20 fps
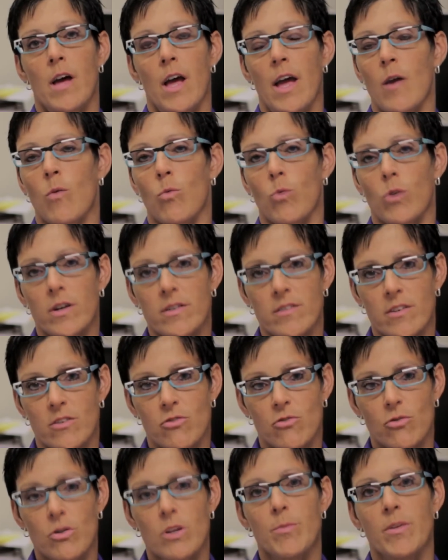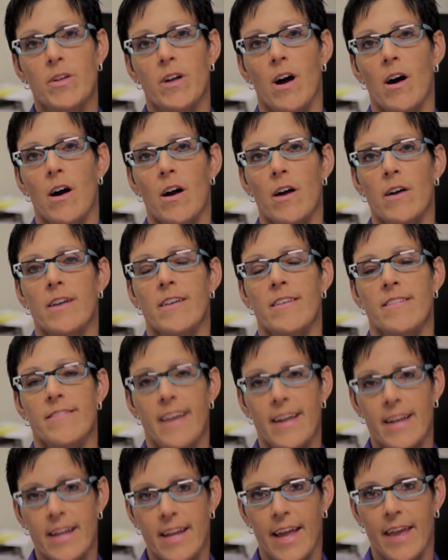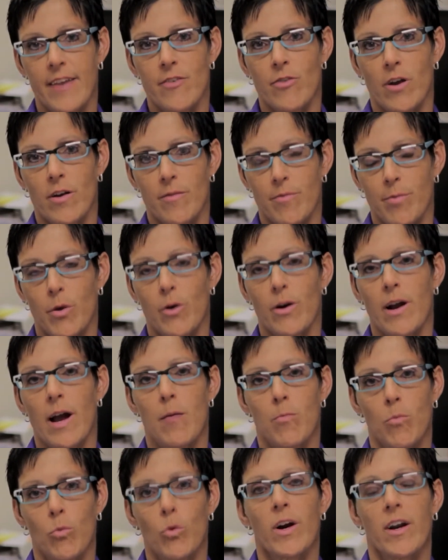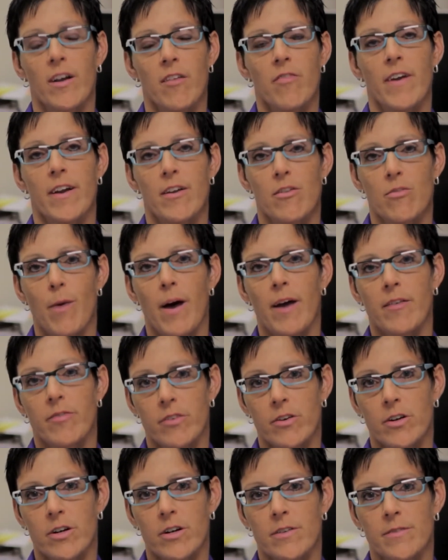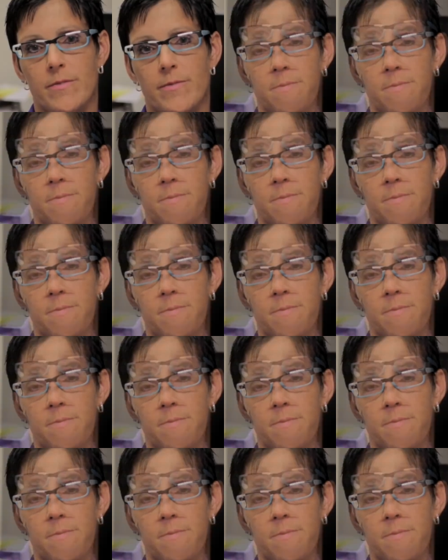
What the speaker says: and works extremely hard and is dedicated to our program, we're going to find a spot for her.